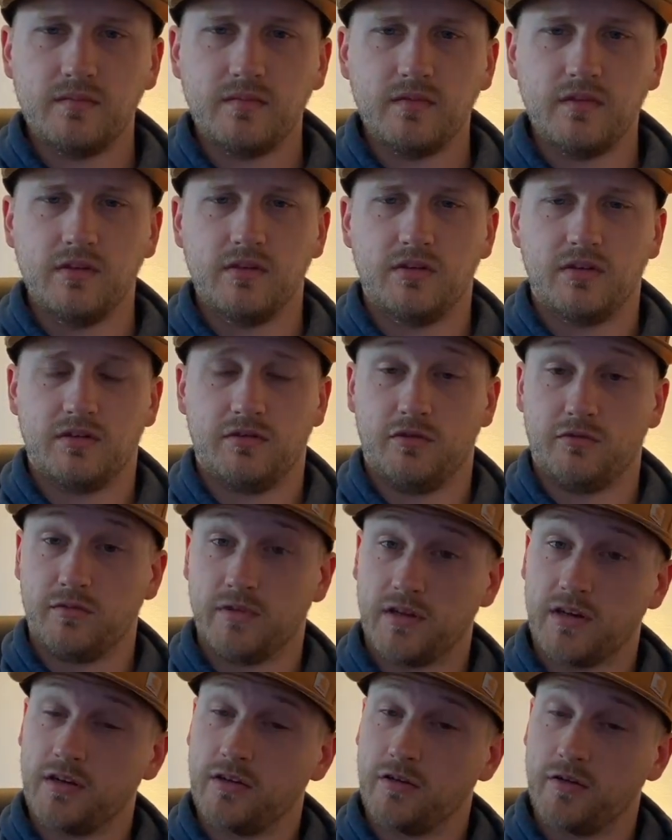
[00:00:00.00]
you're
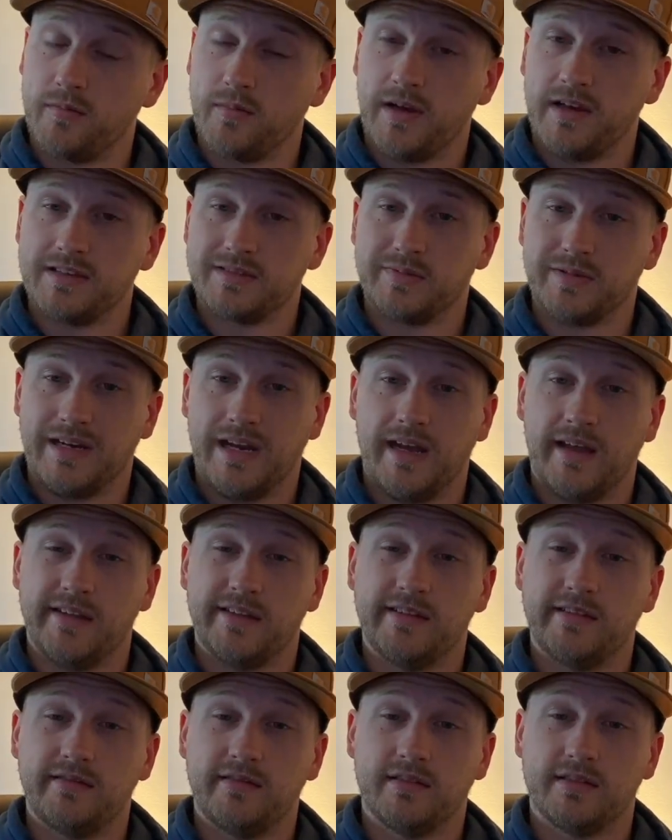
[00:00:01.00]
really going to hurt miles per
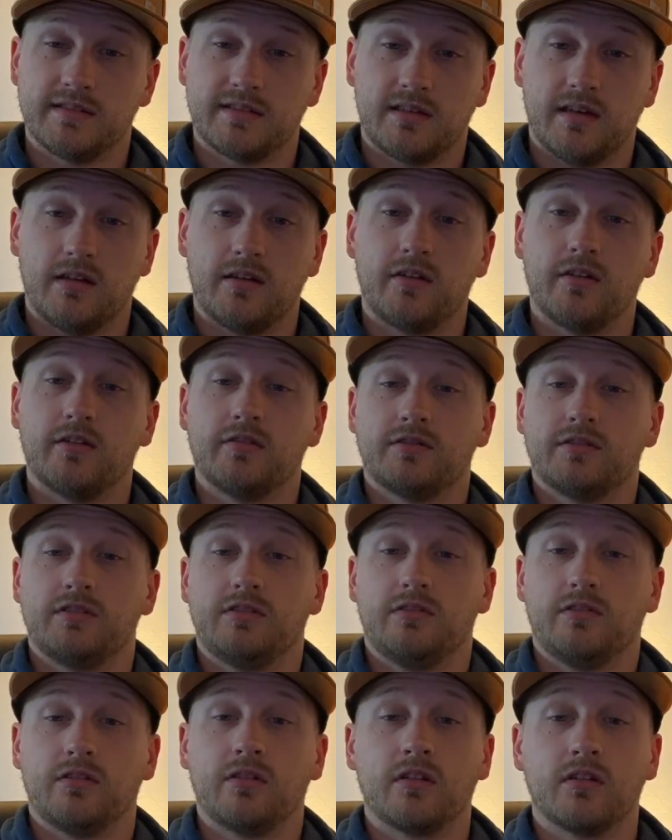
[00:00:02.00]
gallon. It's going to hurt
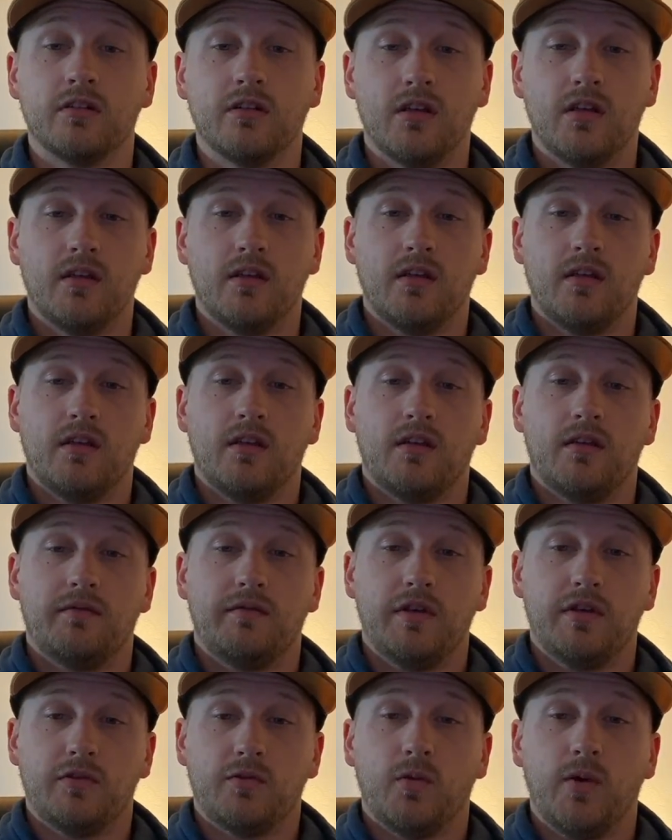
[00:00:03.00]
your
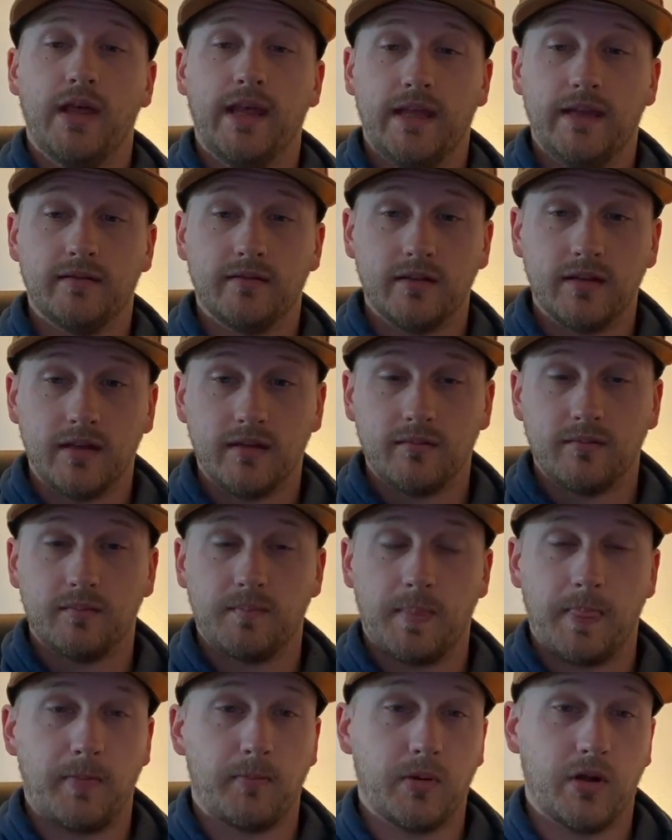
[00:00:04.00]
vehicle handling,
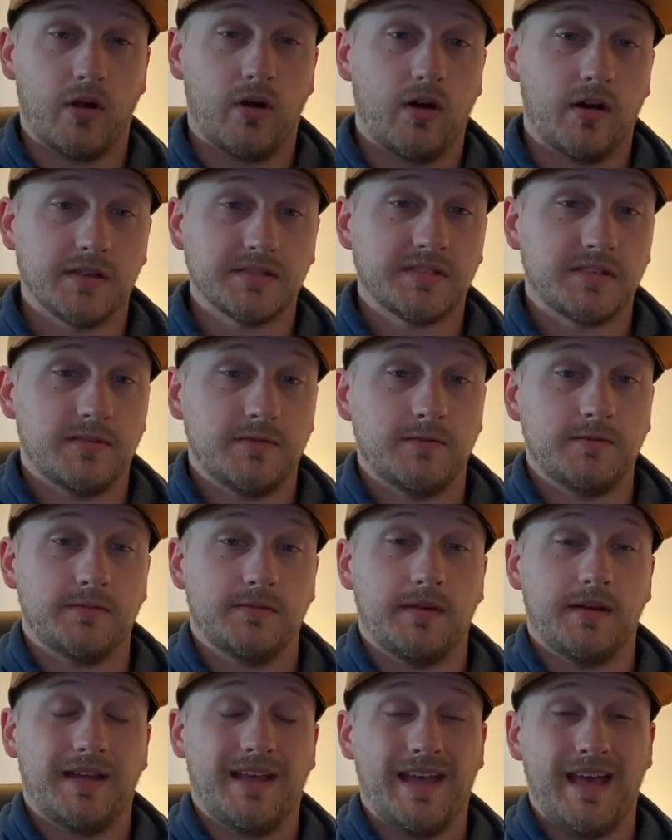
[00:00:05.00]
but also
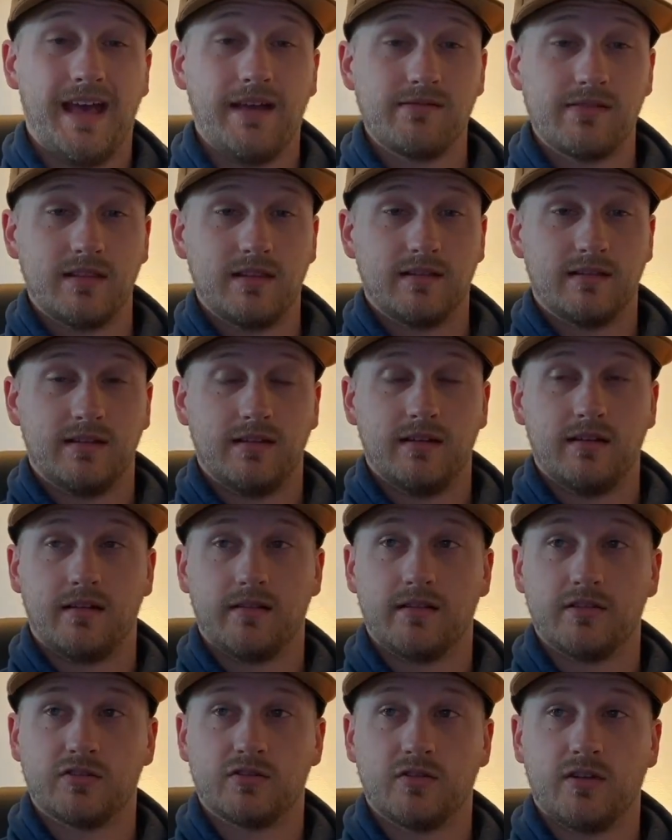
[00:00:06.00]
having the tent
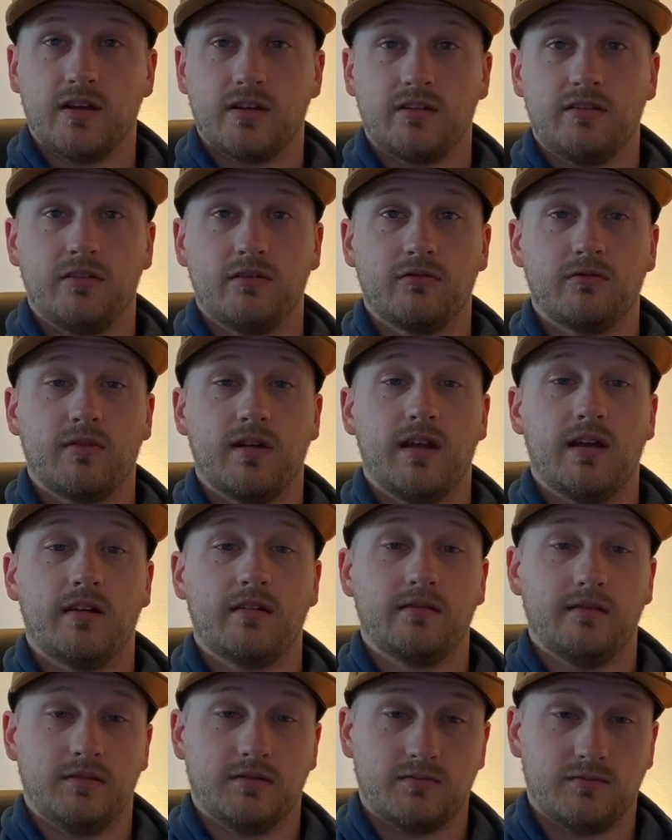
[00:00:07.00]
on the truck year
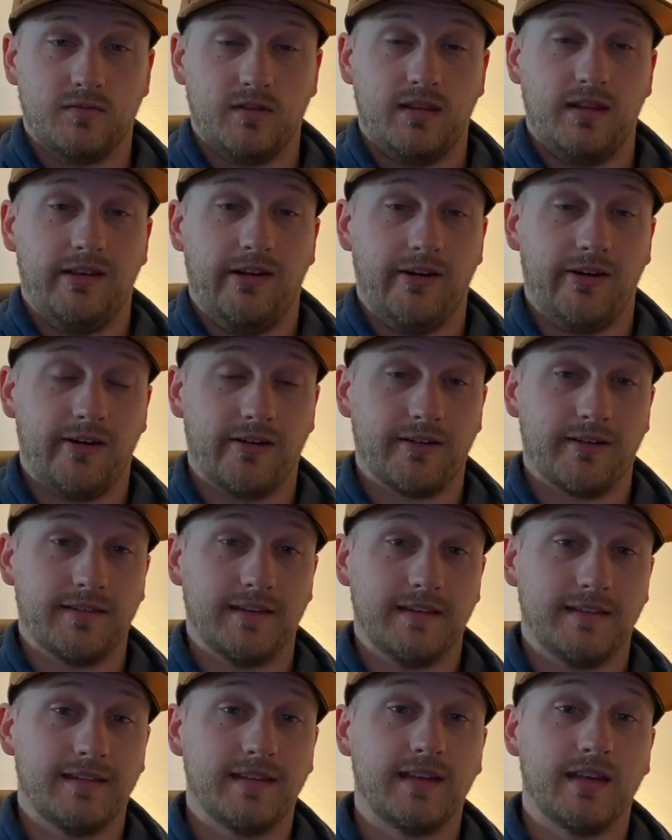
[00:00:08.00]
round is really hard on
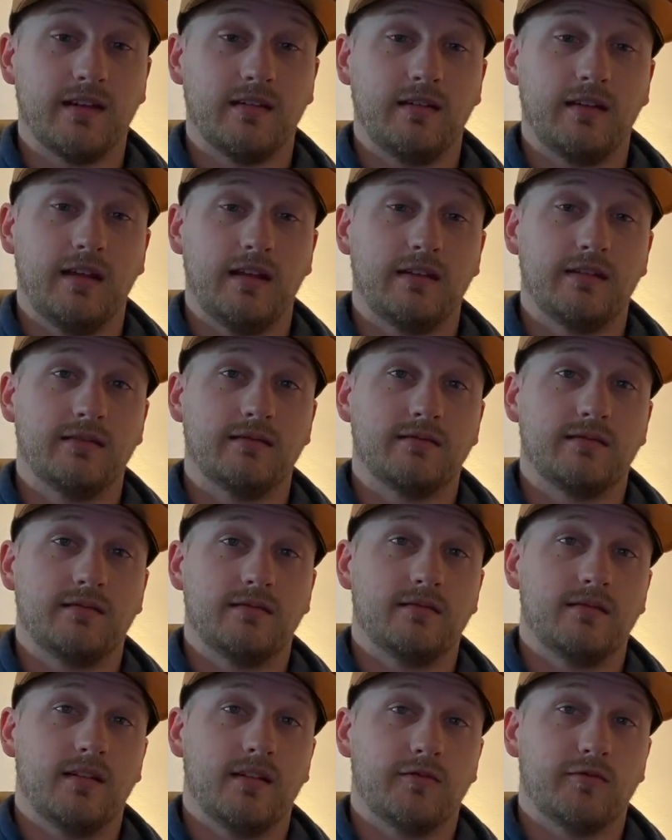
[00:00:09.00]
the tent. And
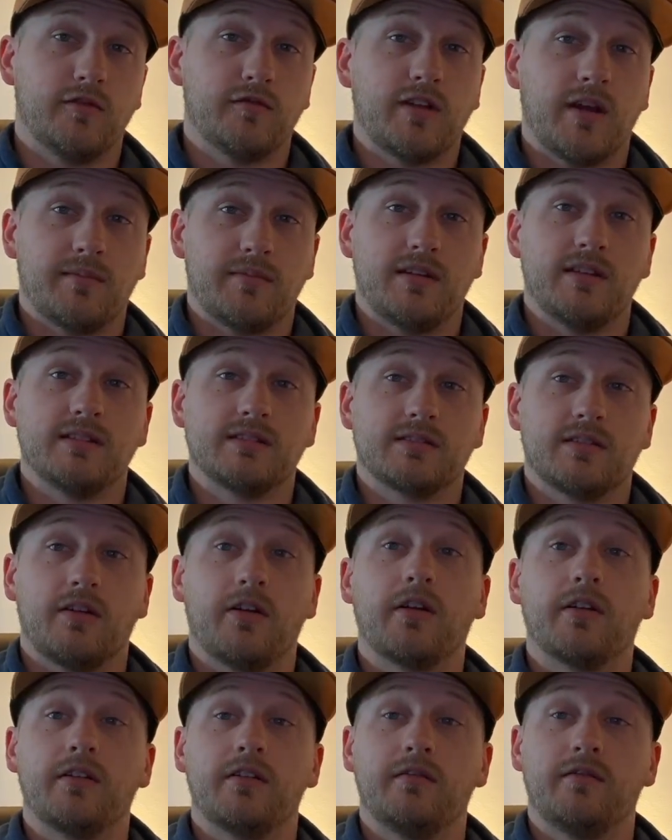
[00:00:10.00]
rooftop tents
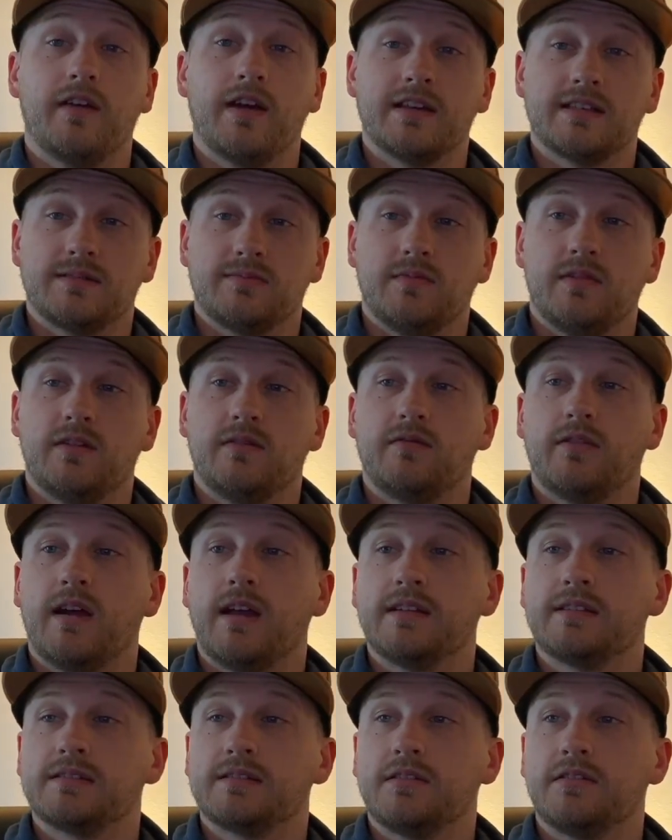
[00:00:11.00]
are an investment,
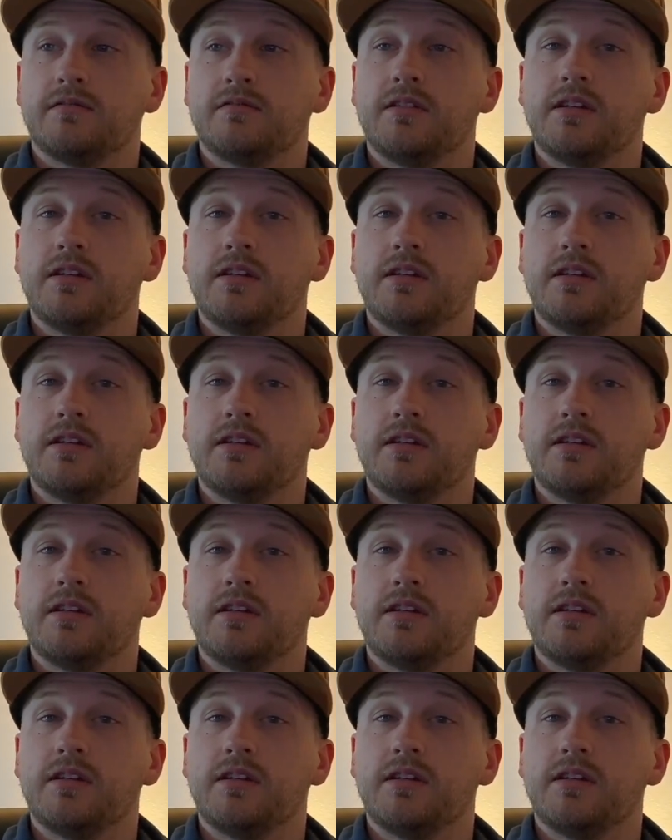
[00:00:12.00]
right? So